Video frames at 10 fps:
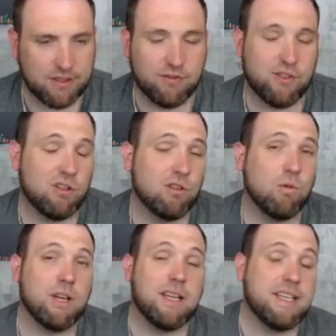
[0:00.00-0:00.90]
So if you don't know
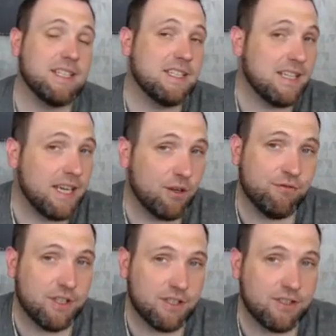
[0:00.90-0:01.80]
what an
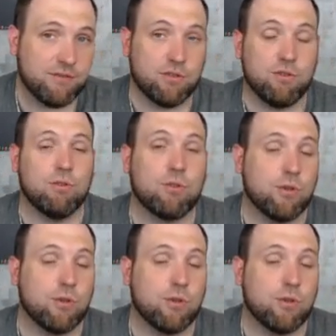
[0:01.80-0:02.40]
ETF is, if you're new to